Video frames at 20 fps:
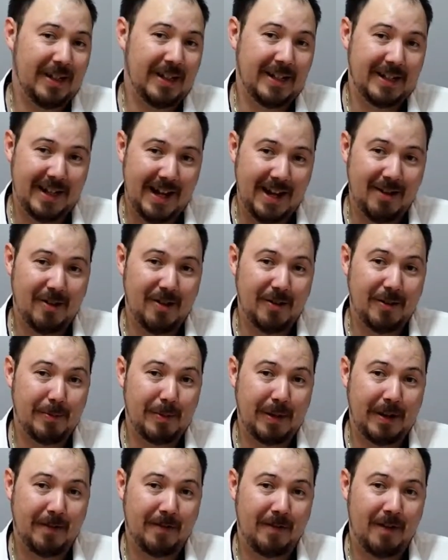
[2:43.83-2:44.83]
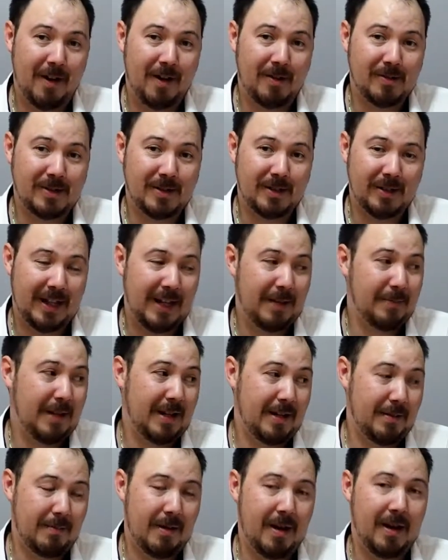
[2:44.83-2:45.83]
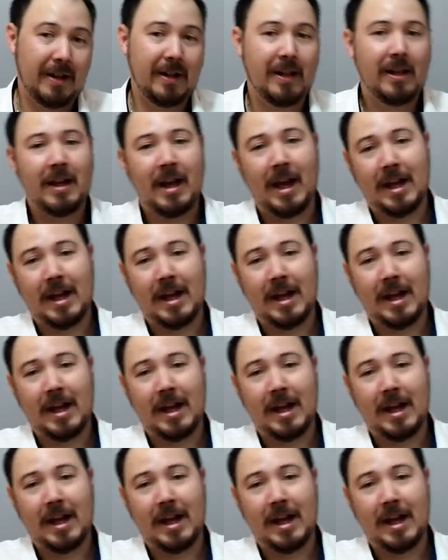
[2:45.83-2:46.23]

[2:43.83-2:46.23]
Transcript: to download a bigger file. So keep that in mind.